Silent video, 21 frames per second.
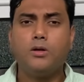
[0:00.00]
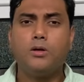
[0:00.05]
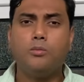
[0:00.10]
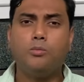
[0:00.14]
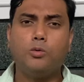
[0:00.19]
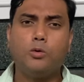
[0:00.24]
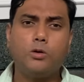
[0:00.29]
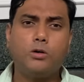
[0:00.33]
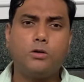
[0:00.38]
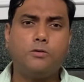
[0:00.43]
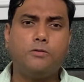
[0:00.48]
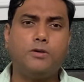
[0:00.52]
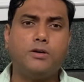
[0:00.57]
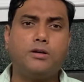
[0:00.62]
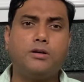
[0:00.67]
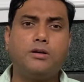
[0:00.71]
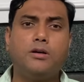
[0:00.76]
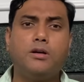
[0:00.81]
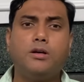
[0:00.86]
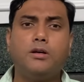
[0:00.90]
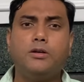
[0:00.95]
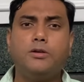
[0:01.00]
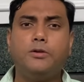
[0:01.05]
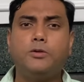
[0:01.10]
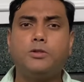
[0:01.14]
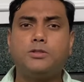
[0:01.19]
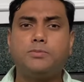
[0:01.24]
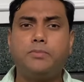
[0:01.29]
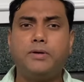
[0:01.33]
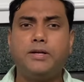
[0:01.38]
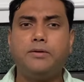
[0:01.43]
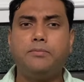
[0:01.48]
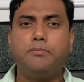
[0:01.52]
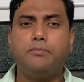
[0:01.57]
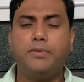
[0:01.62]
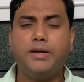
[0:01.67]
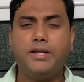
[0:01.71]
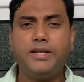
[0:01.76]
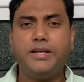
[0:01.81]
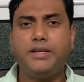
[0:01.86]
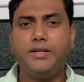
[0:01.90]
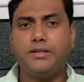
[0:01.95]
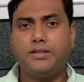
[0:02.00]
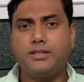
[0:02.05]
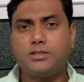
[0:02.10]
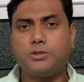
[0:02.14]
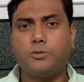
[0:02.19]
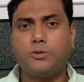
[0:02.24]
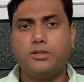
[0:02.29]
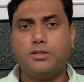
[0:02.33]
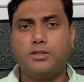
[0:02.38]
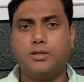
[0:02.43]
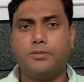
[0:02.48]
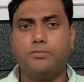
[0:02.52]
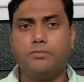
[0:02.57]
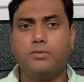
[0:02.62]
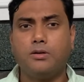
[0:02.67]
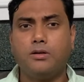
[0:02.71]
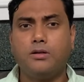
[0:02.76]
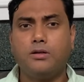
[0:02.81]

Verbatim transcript: Moreover, you spend many years with them.